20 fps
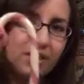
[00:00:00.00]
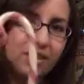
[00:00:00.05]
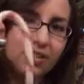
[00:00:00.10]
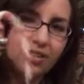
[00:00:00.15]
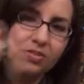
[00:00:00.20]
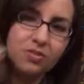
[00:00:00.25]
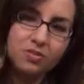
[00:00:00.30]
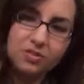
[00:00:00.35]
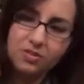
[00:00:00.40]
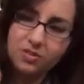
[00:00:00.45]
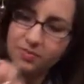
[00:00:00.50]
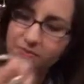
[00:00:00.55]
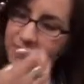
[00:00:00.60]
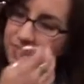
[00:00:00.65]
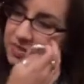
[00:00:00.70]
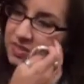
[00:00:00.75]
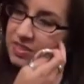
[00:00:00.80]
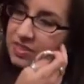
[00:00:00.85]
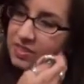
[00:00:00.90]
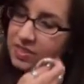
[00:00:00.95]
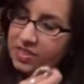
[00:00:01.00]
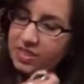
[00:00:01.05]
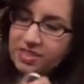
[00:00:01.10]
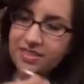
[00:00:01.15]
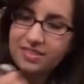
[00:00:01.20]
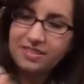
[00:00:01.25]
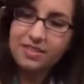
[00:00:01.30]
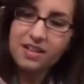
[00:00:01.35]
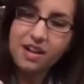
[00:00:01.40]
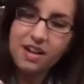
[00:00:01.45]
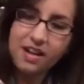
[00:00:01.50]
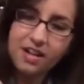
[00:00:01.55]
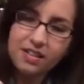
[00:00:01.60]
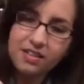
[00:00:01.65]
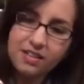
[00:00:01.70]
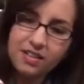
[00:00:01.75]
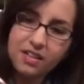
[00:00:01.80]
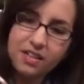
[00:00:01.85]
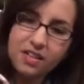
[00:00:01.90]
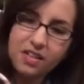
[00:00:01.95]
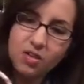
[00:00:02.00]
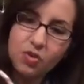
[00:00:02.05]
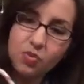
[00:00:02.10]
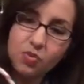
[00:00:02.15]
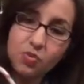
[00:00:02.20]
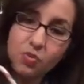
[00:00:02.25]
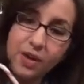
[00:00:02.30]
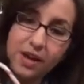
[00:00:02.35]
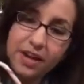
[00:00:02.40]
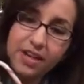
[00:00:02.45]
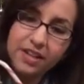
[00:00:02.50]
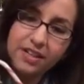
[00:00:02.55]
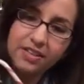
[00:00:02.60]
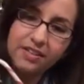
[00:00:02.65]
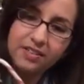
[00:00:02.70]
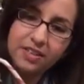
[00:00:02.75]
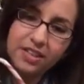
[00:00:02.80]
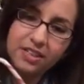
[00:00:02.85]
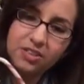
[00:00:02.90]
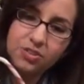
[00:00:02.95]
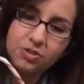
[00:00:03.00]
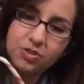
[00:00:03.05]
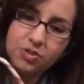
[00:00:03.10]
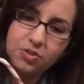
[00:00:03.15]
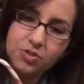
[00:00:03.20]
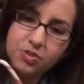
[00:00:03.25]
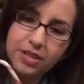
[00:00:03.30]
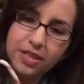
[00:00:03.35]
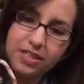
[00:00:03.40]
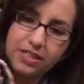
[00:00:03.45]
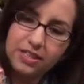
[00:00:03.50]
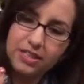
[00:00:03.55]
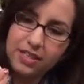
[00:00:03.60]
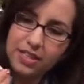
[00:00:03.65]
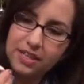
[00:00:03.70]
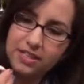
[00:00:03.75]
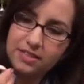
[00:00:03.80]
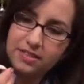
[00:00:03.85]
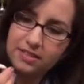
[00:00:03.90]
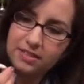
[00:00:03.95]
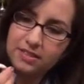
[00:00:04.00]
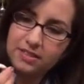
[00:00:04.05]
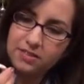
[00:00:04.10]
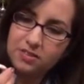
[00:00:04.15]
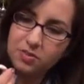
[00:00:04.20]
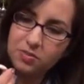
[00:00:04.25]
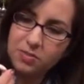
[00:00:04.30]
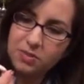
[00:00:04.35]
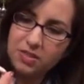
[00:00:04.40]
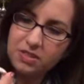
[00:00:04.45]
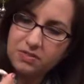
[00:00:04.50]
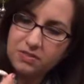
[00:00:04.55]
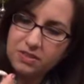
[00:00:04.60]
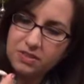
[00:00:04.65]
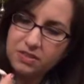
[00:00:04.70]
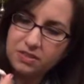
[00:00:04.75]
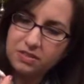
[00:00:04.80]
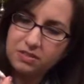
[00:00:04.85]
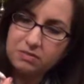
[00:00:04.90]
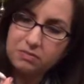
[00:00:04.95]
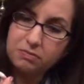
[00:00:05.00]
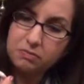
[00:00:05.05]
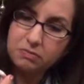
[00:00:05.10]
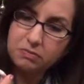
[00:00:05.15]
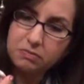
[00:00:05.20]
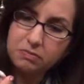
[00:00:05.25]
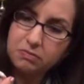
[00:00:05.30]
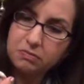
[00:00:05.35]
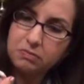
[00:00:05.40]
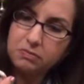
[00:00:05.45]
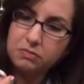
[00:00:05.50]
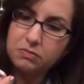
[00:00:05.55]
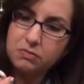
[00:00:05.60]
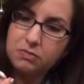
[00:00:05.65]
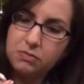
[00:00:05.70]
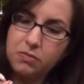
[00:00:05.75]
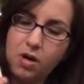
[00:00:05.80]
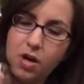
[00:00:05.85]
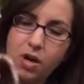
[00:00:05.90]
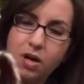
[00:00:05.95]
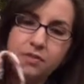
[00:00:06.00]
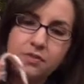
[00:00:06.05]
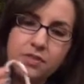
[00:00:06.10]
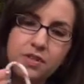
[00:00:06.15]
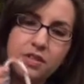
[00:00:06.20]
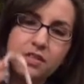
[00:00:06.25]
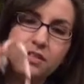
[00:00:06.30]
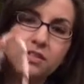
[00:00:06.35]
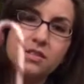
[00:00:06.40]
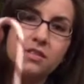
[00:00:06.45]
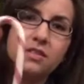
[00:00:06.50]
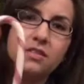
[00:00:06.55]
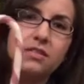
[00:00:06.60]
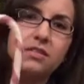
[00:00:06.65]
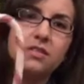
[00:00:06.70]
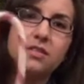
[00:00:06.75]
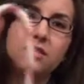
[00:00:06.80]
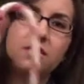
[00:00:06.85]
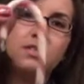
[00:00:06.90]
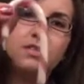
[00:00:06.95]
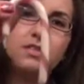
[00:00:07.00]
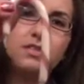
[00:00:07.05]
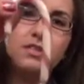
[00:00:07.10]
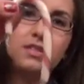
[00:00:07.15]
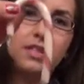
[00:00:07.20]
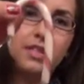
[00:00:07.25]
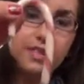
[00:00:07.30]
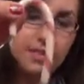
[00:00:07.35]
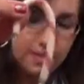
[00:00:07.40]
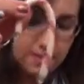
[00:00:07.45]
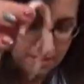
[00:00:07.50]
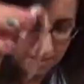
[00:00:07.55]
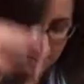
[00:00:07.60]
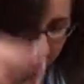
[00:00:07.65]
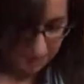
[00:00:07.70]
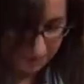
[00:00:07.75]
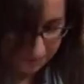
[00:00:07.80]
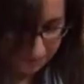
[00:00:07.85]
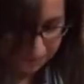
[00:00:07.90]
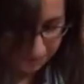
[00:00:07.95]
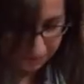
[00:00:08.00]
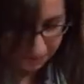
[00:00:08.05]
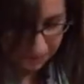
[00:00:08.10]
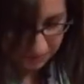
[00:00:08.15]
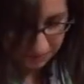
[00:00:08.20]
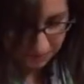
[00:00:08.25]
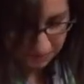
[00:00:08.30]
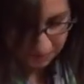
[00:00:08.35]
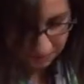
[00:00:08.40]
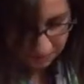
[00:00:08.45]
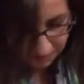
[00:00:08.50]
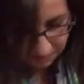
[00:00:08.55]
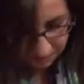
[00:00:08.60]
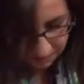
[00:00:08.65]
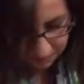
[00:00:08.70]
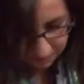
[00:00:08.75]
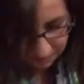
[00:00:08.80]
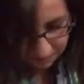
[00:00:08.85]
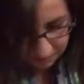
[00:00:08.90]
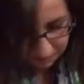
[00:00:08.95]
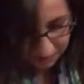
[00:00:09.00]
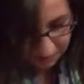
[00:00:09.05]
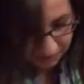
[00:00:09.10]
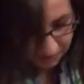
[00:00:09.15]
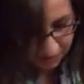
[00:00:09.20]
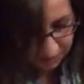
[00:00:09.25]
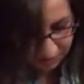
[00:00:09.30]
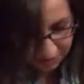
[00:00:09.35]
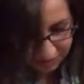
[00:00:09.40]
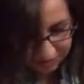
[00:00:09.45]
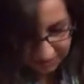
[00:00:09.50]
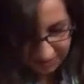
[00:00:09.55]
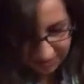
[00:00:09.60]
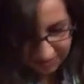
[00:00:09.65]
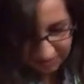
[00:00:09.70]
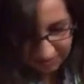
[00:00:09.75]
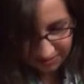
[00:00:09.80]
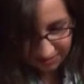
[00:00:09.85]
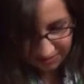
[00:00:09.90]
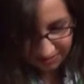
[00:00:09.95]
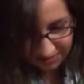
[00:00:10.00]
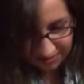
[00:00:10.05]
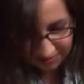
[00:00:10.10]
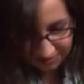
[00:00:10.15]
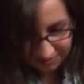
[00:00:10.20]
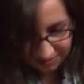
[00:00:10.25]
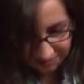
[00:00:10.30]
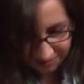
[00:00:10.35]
cute. It's not uh, red like usual candy canes. It's a little bit of a mauve color, I guess. Very neat.